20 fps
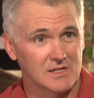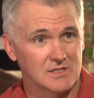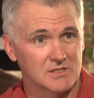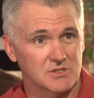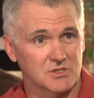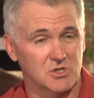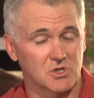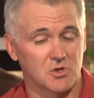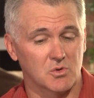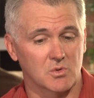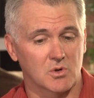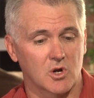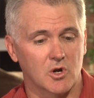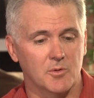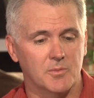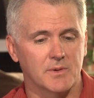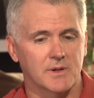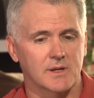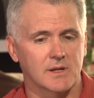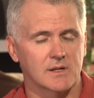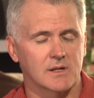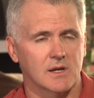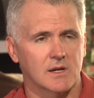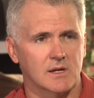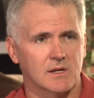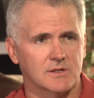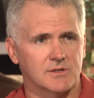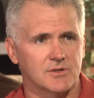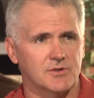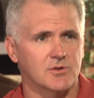So we're hoping
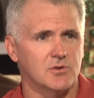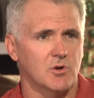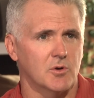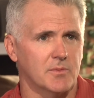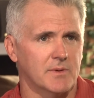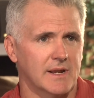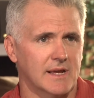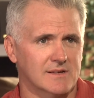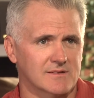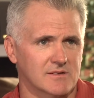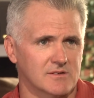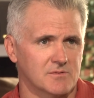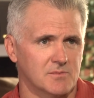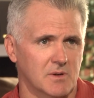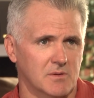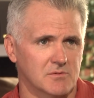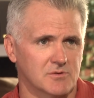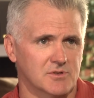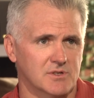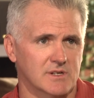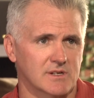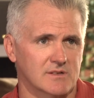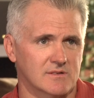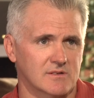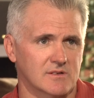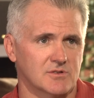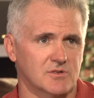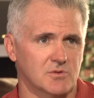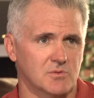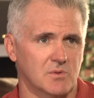uh, to do open access publishing in
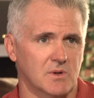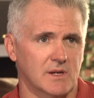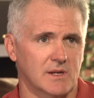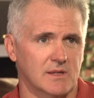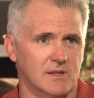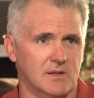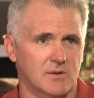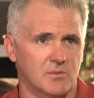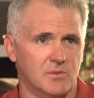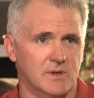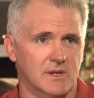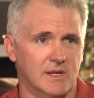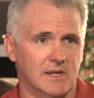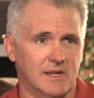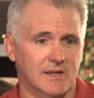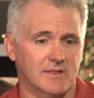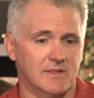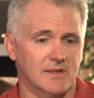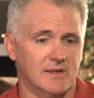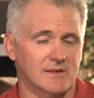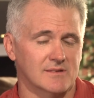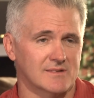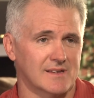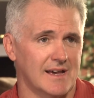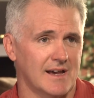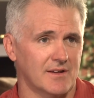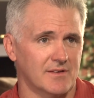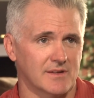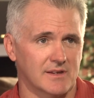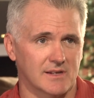such a way that we can get things
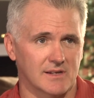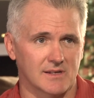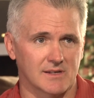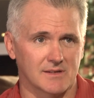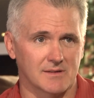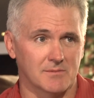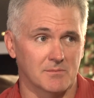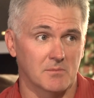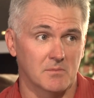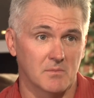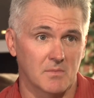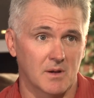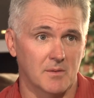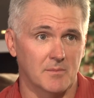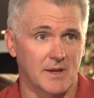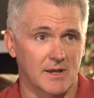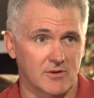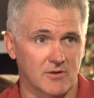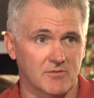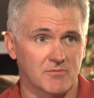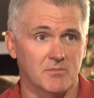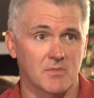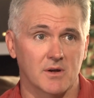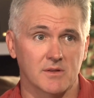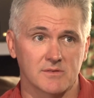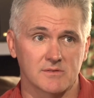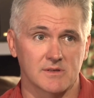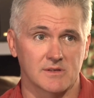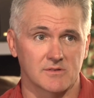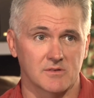out in a matter of
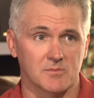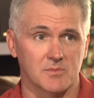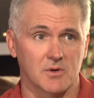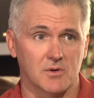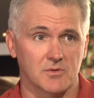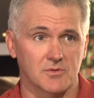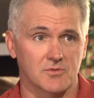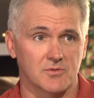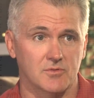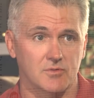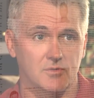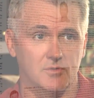months as opposed